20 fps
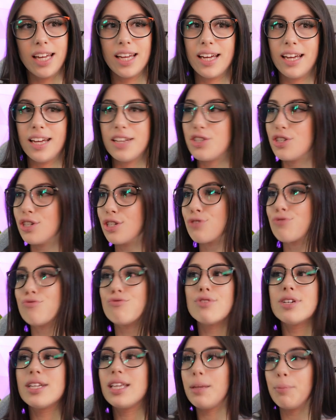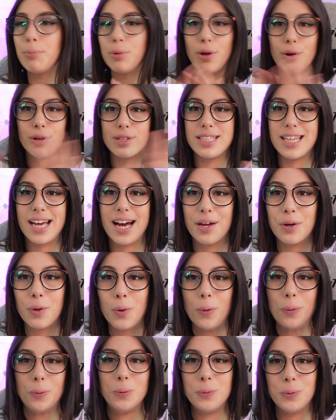It just really blocked out
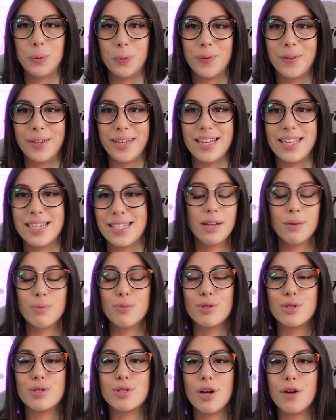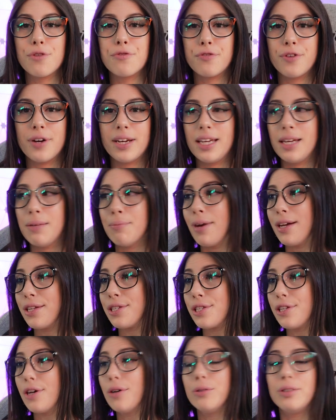all noise. It was so funny. My
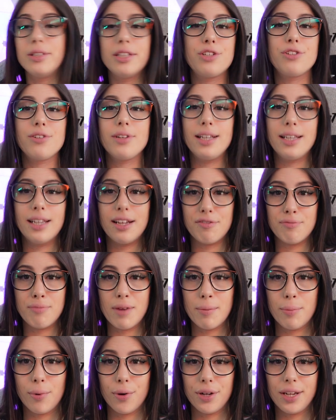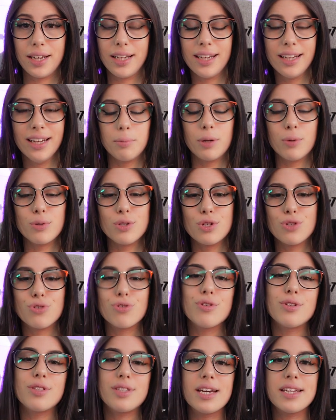soul literally left my body, but it was a
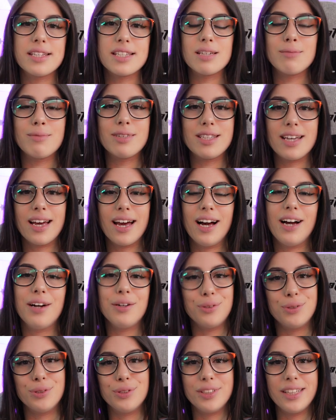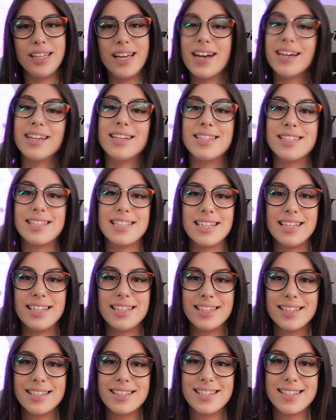true testament to how good the
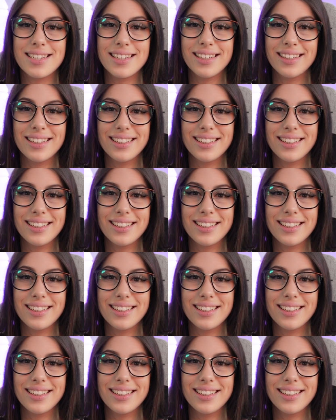ANC is.